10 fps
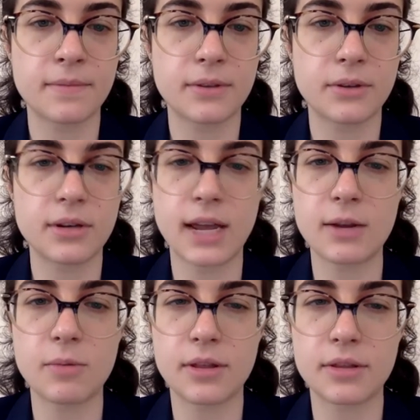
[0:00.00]
"Couldn't
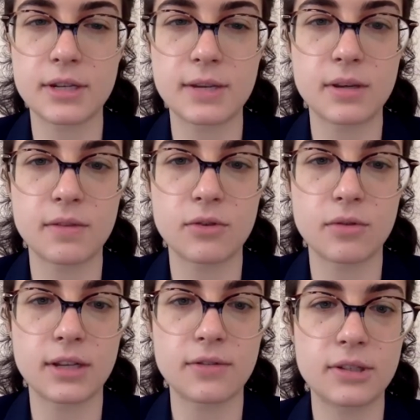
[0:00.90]
anyone on the team give you
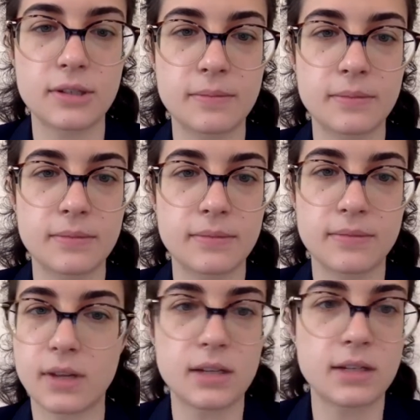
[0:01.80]
a lift?"
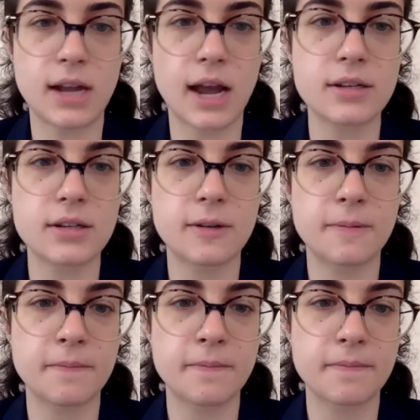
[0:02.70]
I didn't ask.
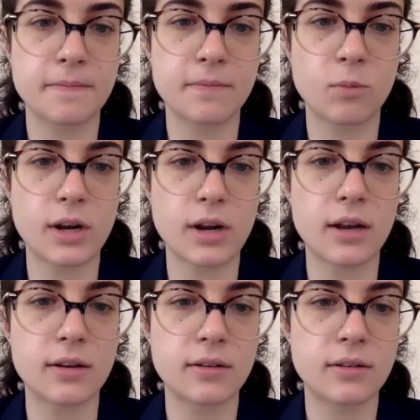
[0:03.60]
"Why
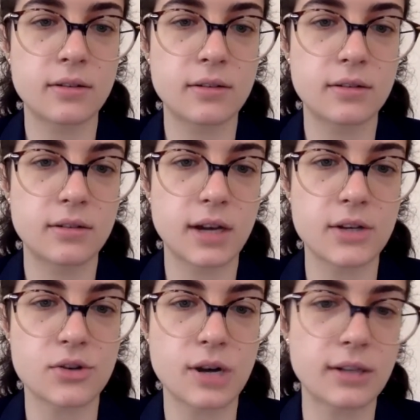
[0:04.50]
not?" I
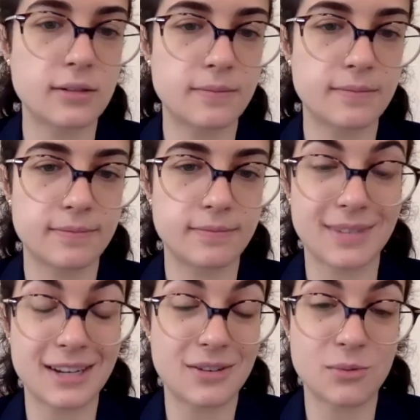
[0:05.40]
shrugged.
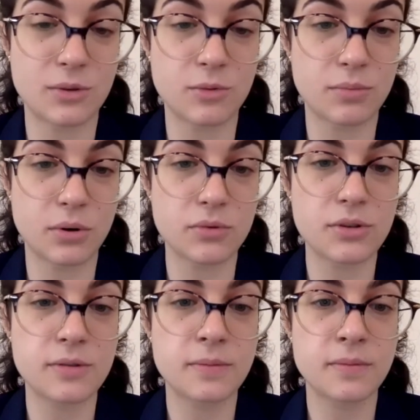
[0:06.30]
I didn't want to
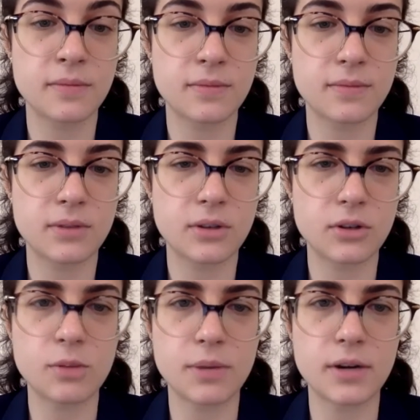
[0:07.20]
impose.
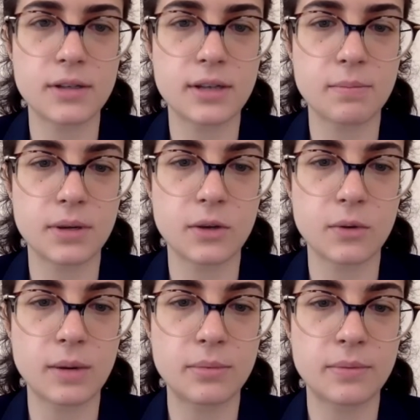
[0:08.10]
"Couldn't your parents come pick you up?"